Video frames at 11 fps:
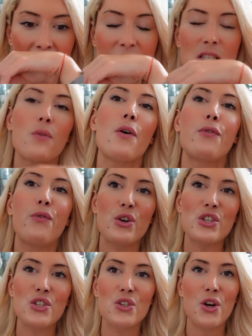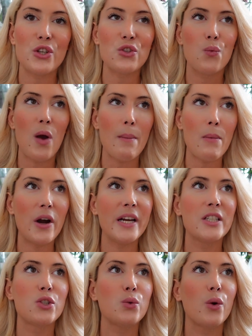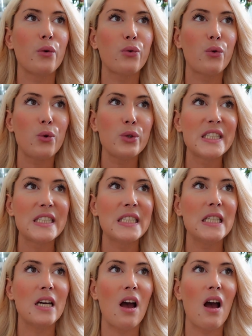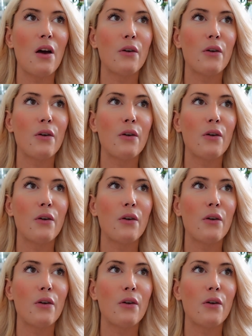So the first note, we are more into a fruity